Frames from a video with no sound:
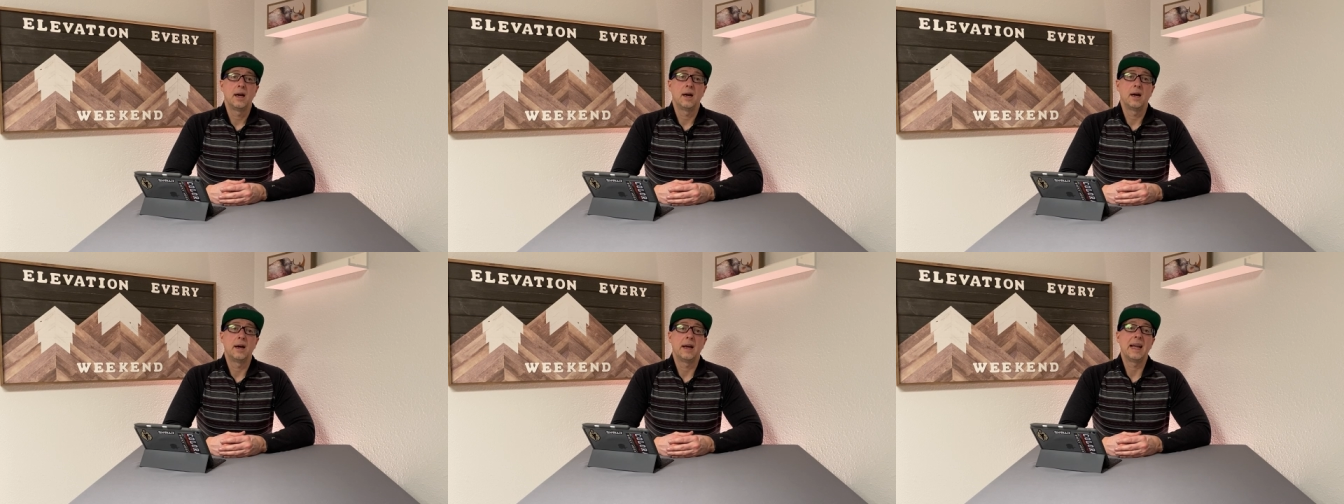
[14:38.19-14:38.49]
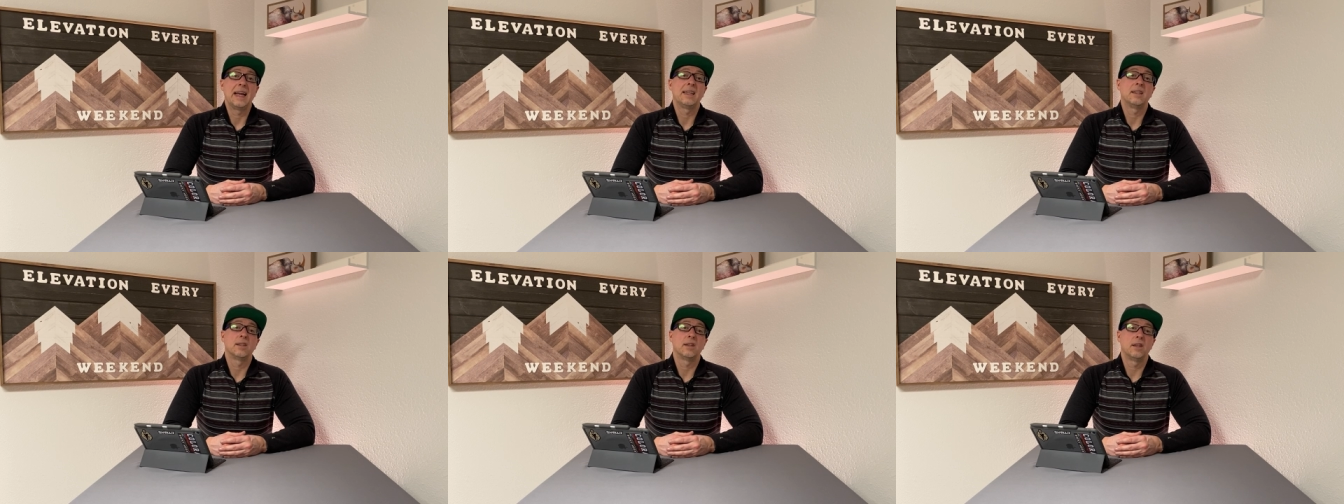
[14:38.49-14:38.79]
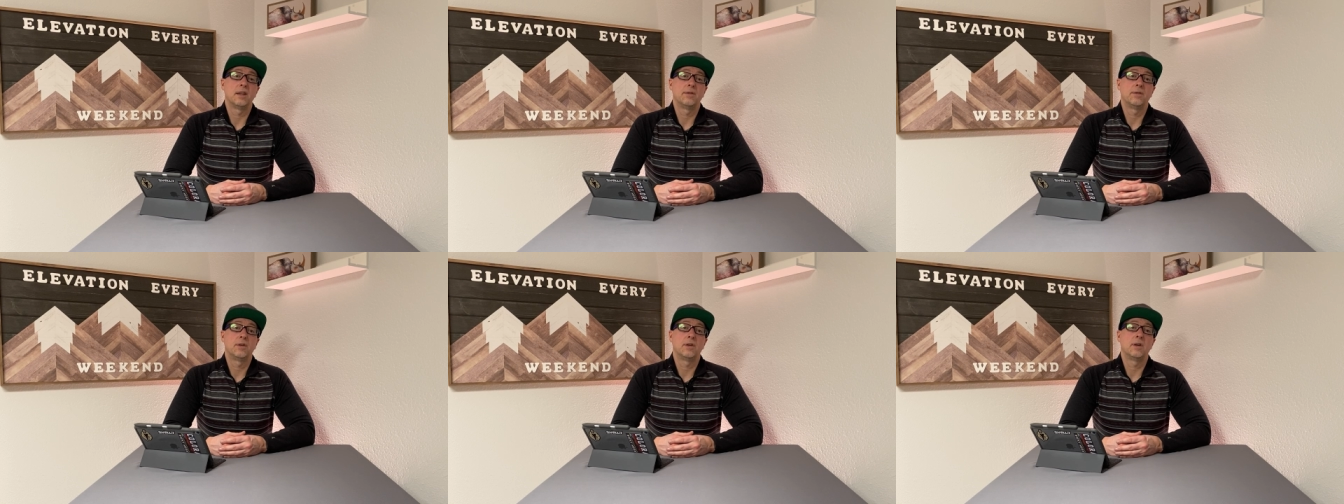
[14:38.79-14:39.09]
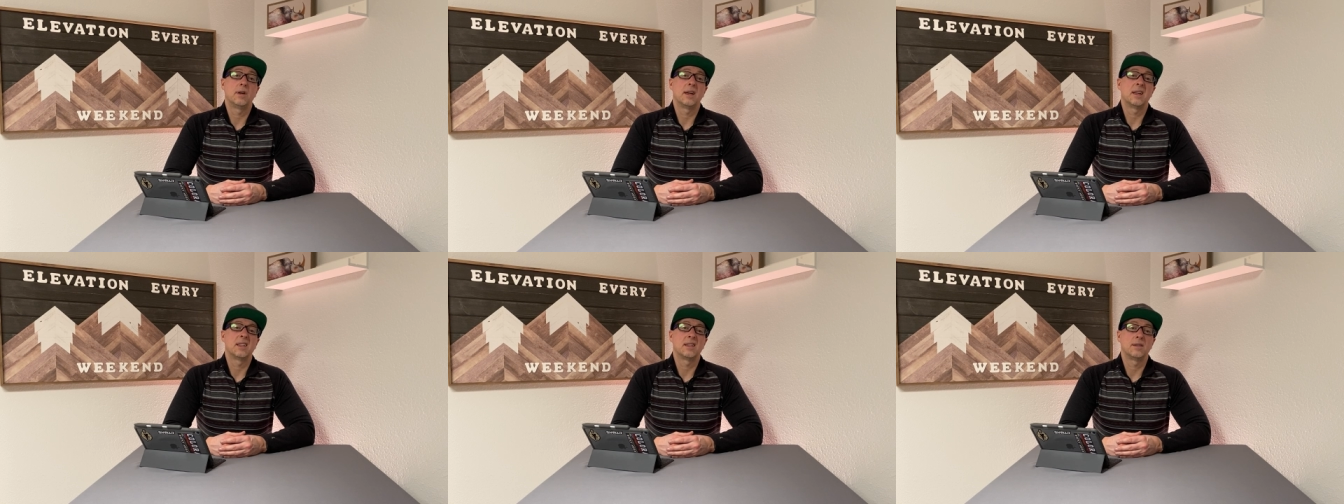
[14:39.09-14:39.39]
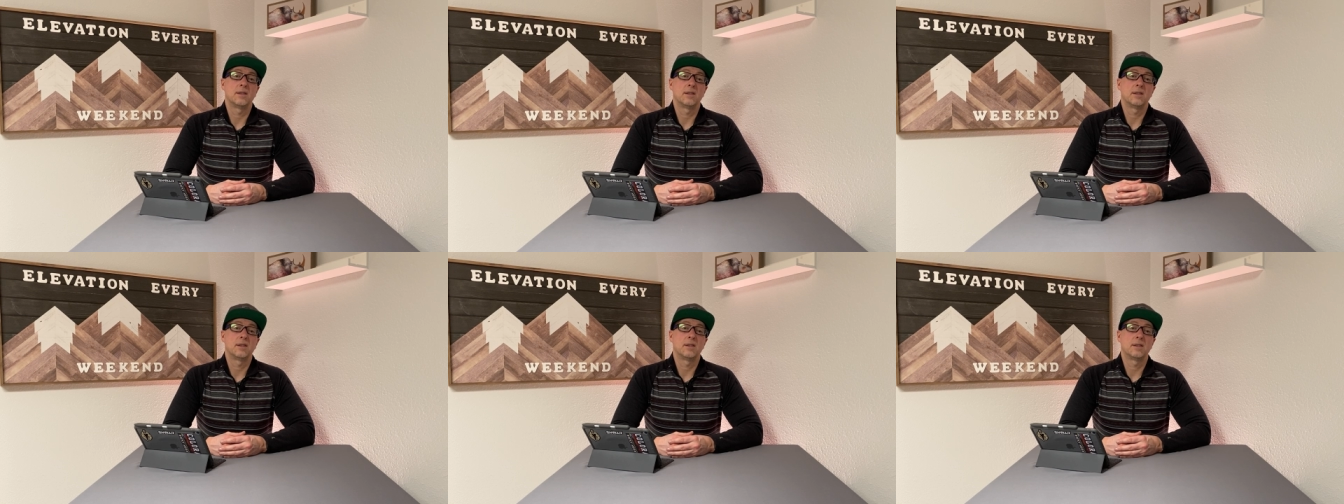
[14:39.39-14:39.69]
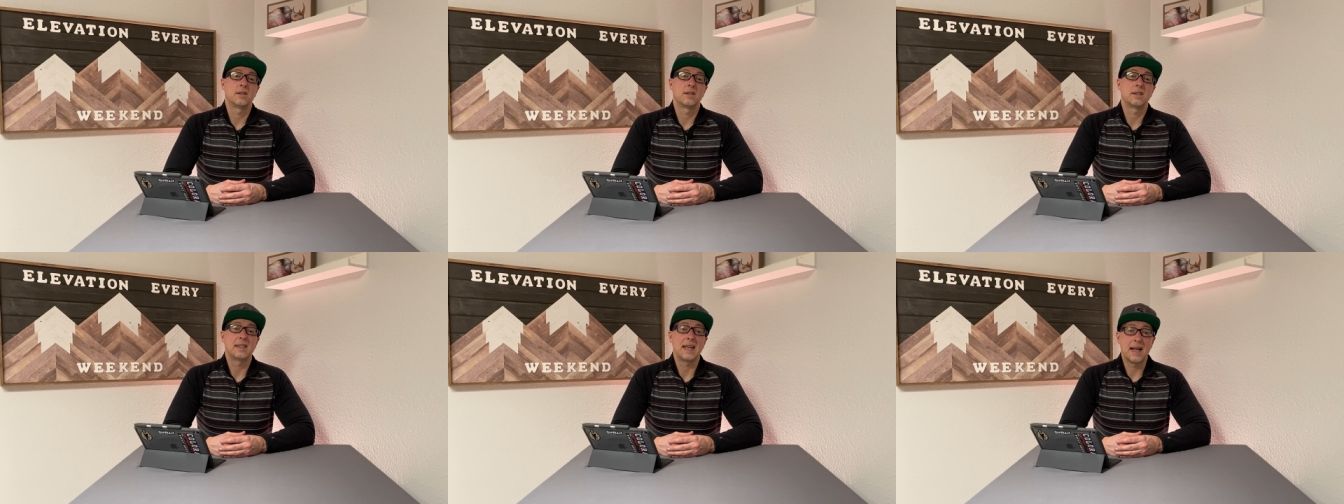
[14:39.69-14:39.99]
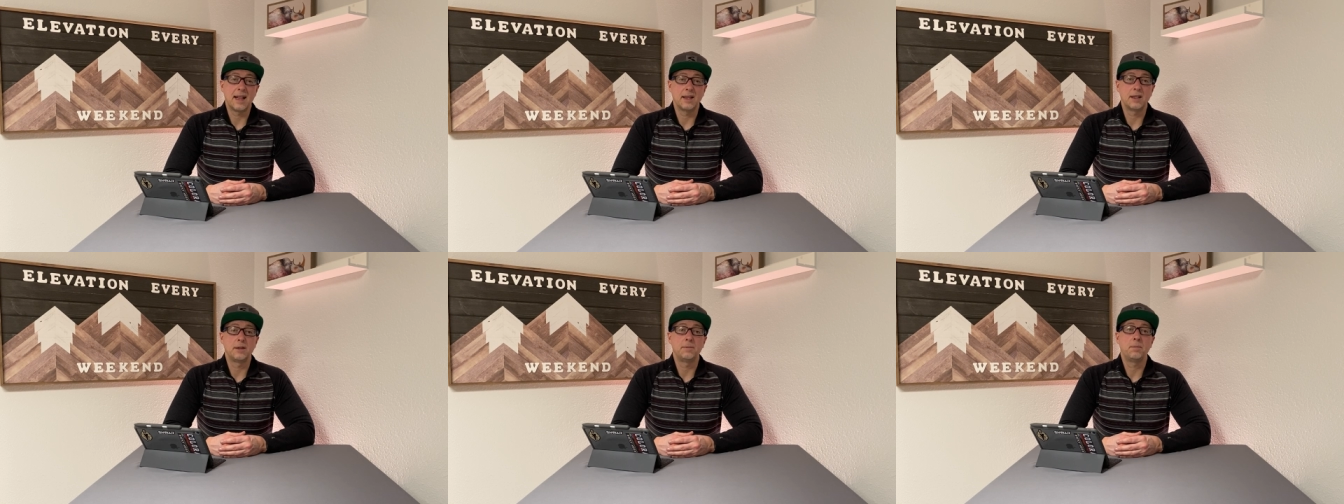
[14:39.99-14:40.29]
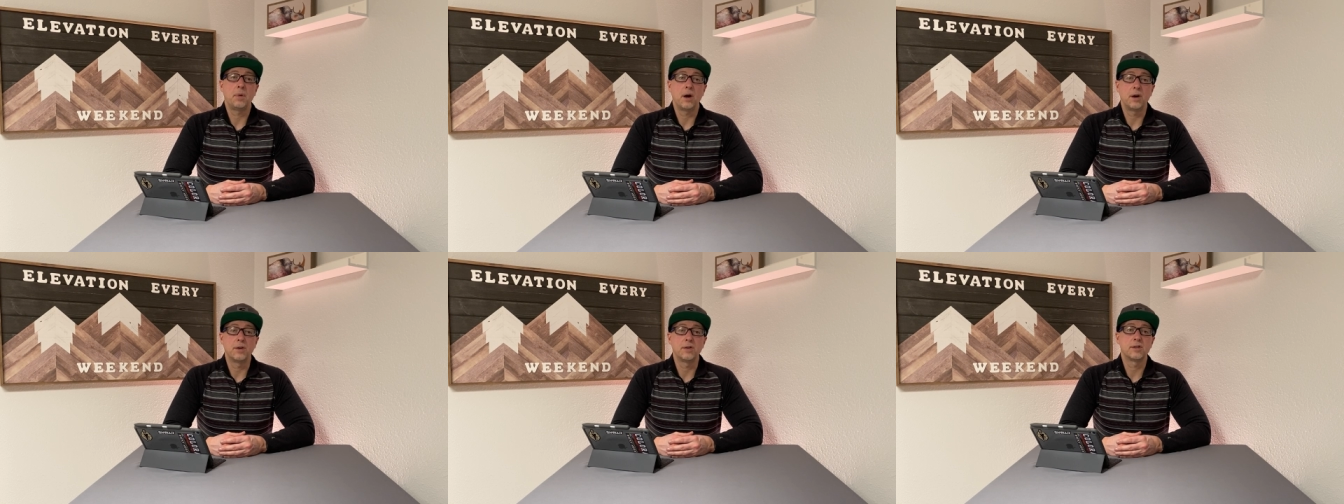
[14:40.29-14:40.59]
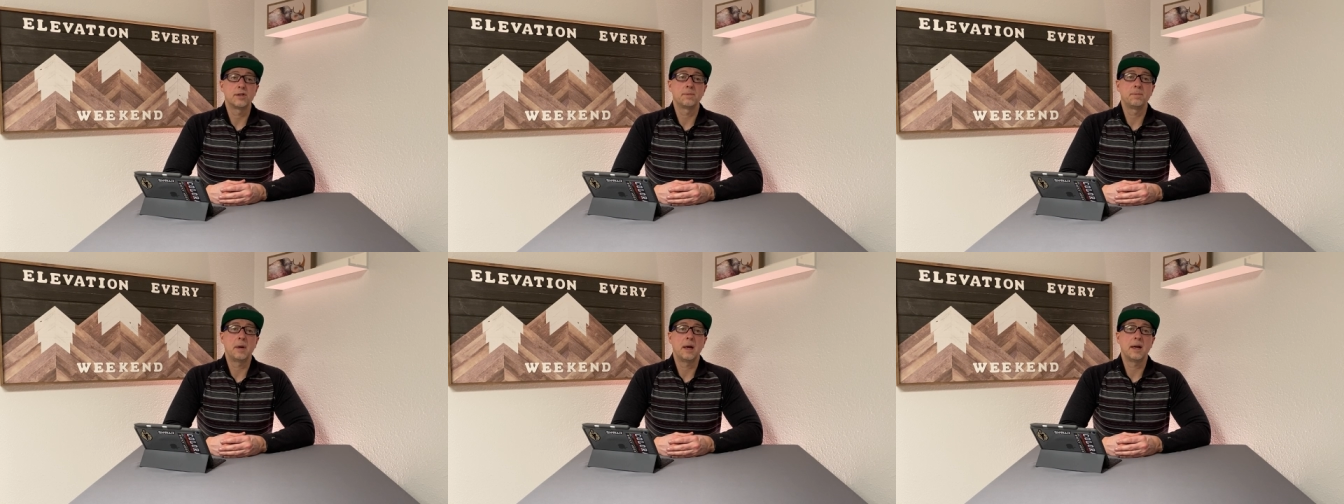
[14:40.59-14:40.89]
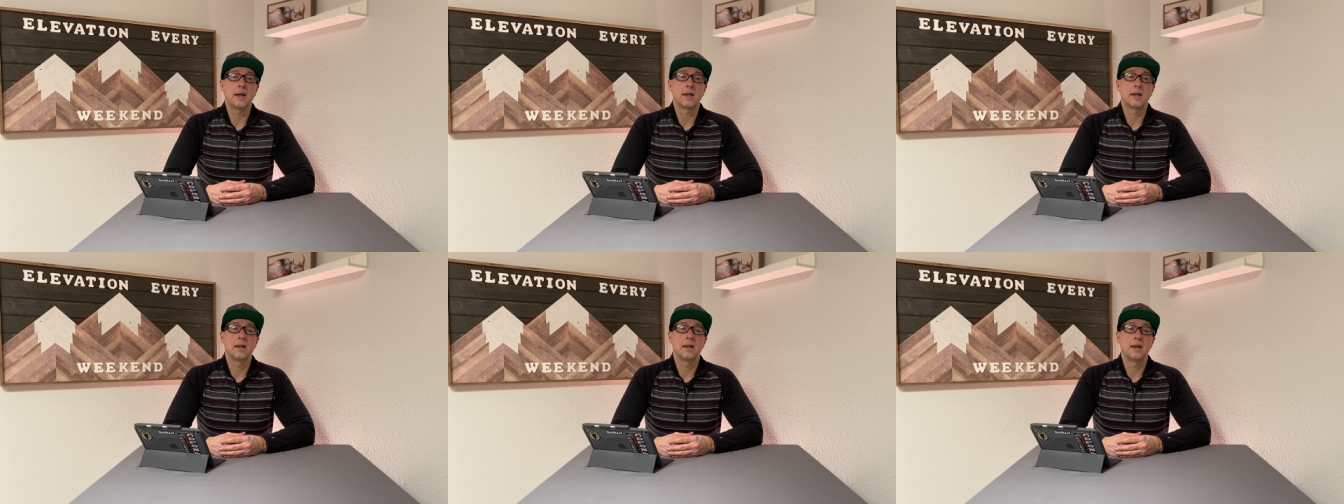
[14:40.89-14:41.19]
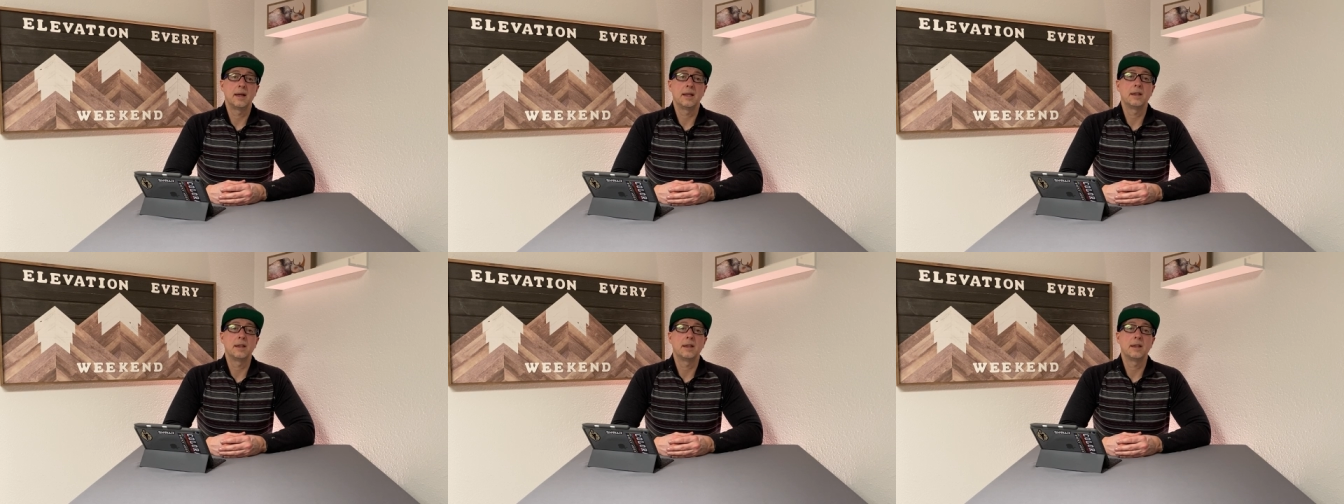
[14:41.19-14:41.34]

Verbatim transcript: and deliver a solid part spec